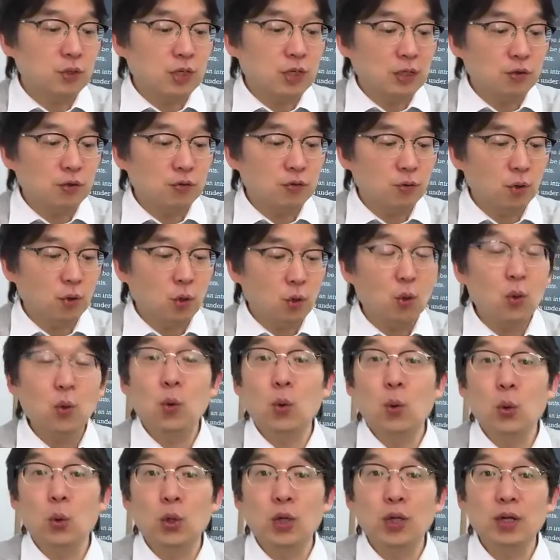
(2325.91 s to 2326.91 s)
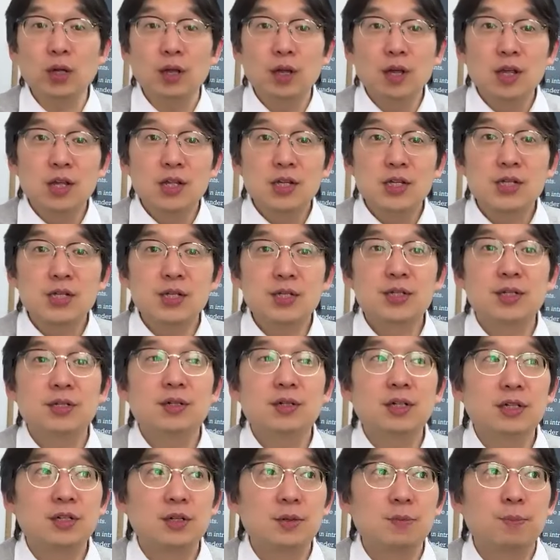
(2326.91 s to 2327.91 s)
you need to hold
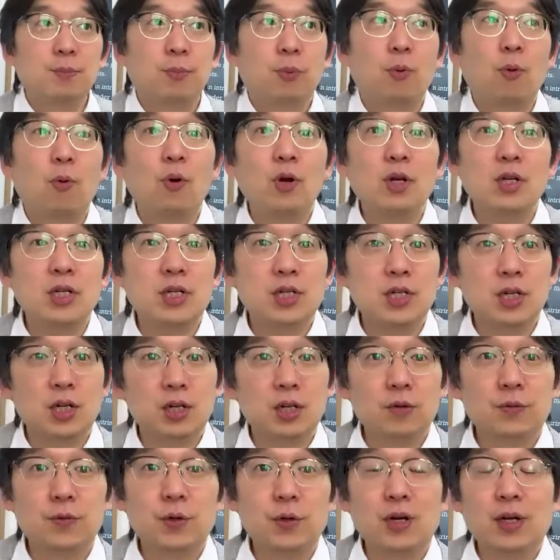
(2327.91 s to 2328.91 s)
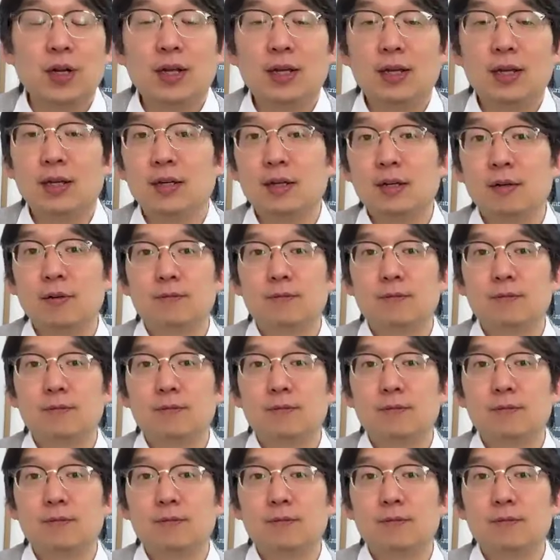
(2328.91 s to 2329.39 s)
certain portion of your